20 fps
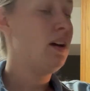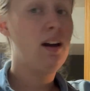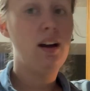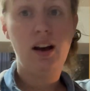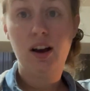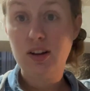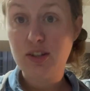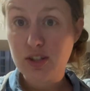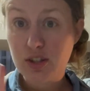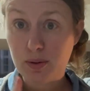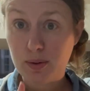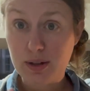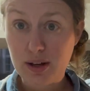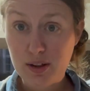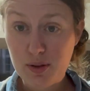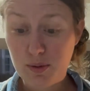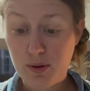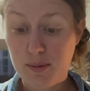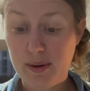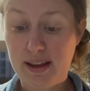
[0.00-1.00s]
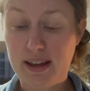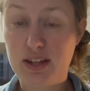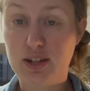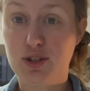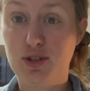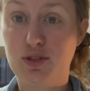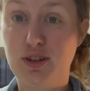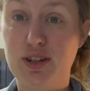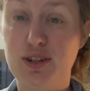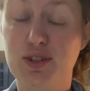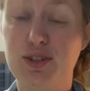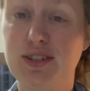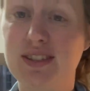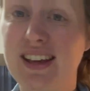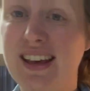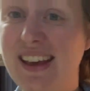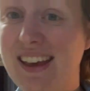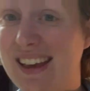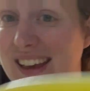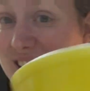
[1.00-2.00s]
Also, another one of my kitchen treasures
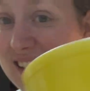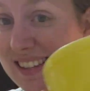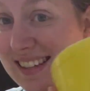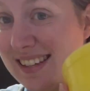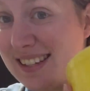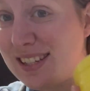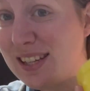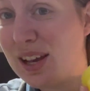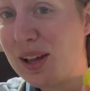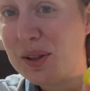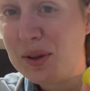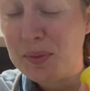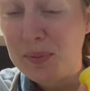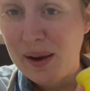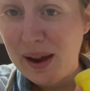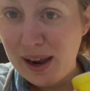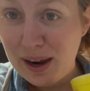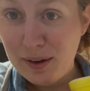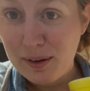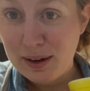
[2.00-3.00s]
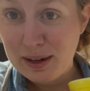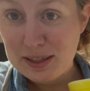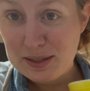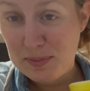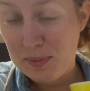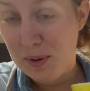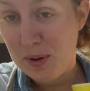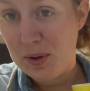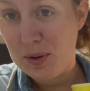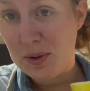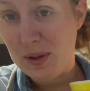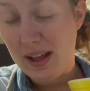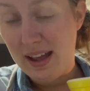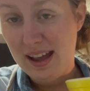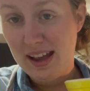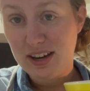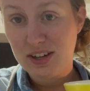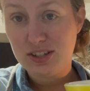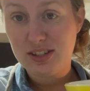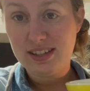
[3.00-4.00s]
is this yellow Pyrex bowl. I
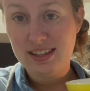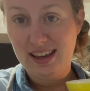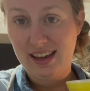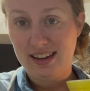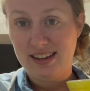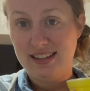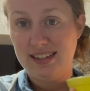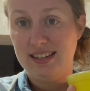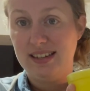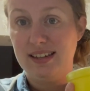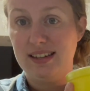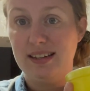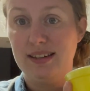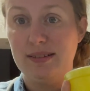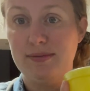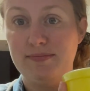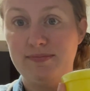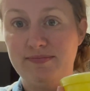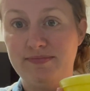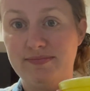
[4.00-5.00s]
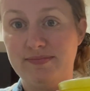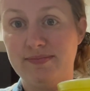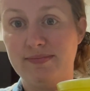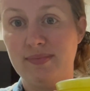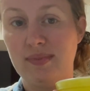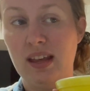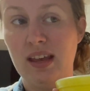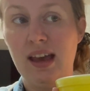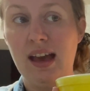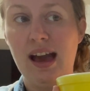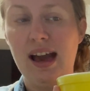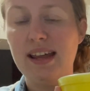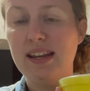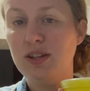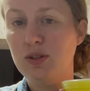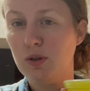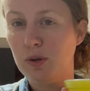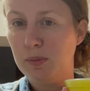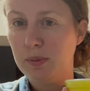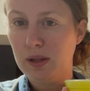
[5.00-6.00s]
actually kind of I didn't
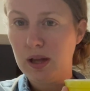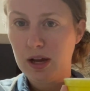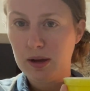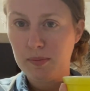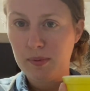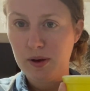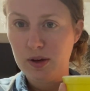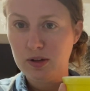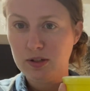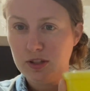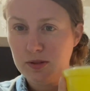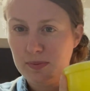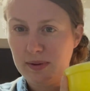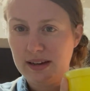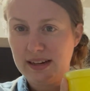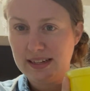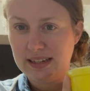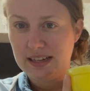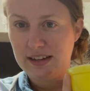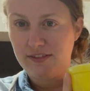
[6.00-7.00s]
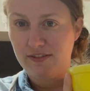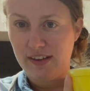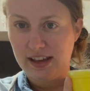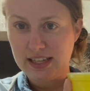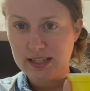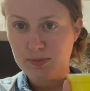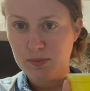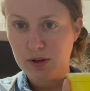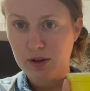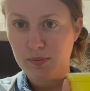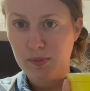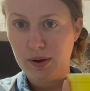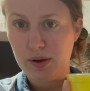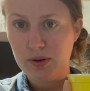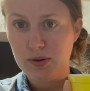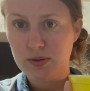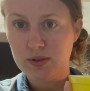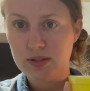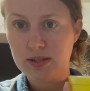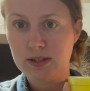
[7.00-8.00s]
do a blog post, but I did a Facebook
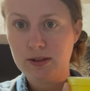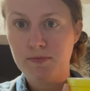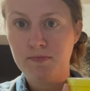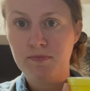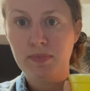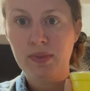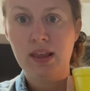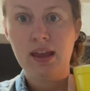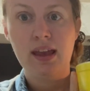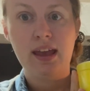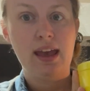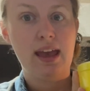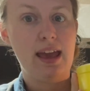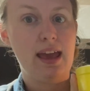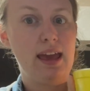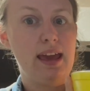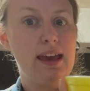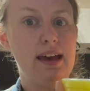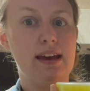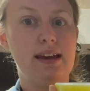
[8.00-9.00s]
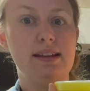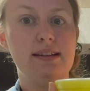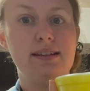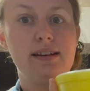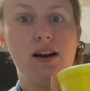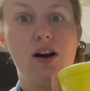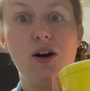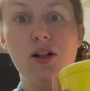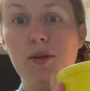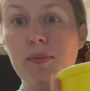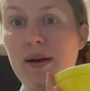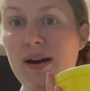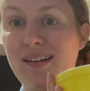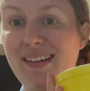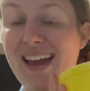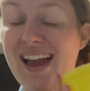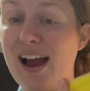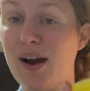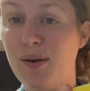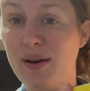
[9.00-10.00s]
post, and all about
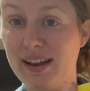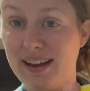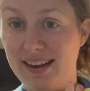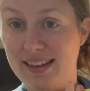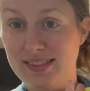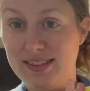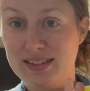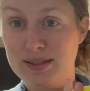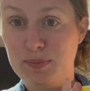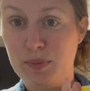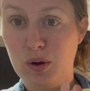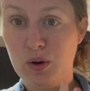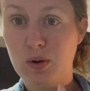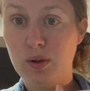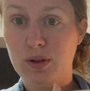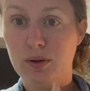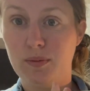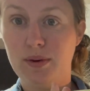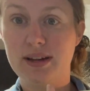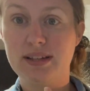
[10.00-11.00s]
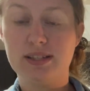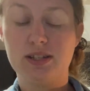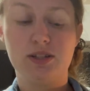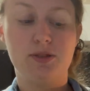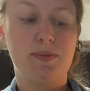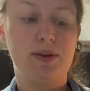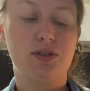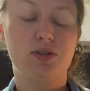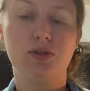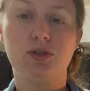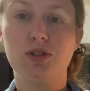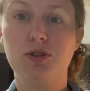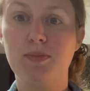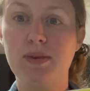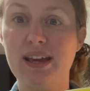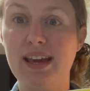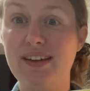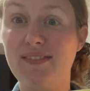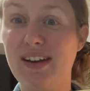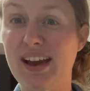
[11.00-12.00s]
how I got this bowl and why it's so special to
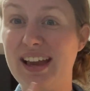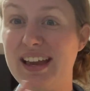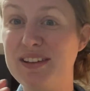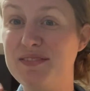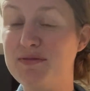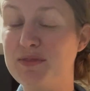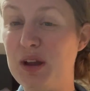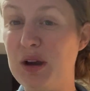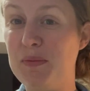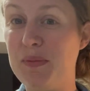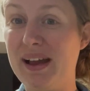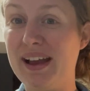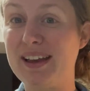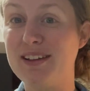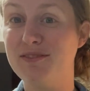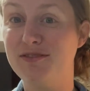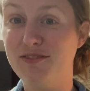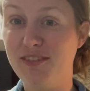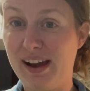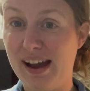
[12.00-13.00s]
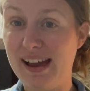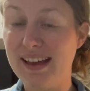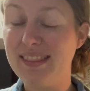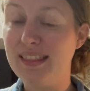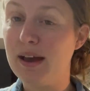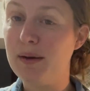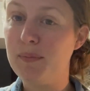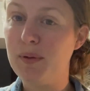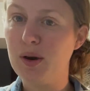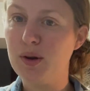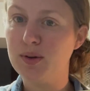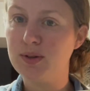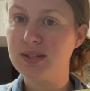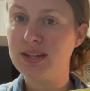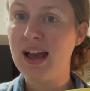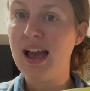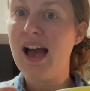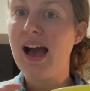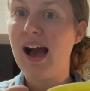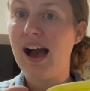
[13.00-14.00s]
me. If I can go back and find that post,
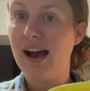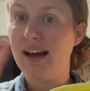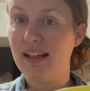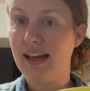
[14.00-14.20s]
I'll